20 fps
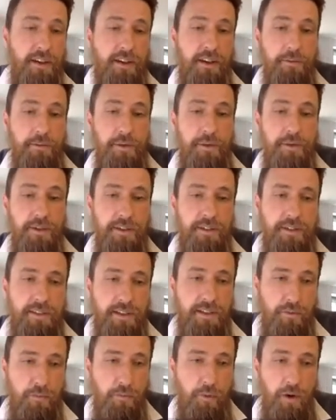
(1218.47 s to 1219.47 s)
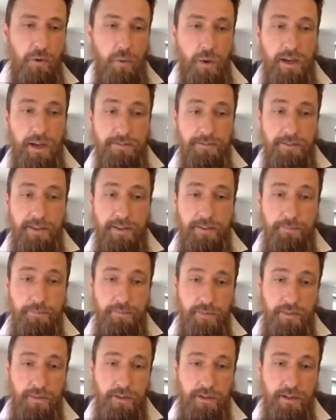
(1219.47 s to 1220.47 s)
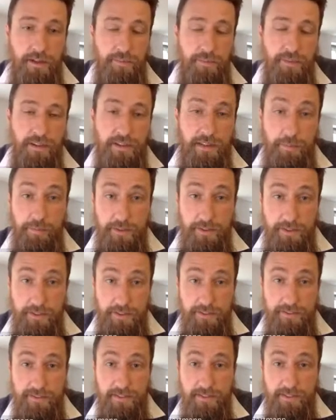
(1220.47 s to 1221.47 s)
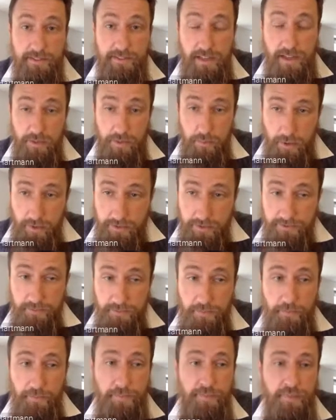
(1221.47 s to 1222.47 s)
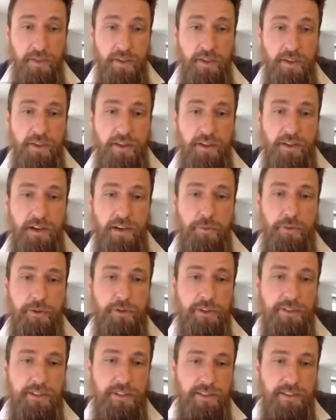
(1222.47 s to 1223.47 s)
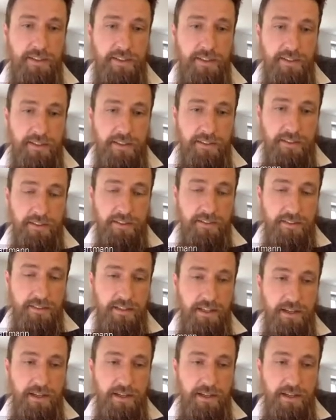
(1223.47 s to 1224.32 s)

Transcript: We got a Wi-Fi. The adapter is inside the box. We got Ethernet,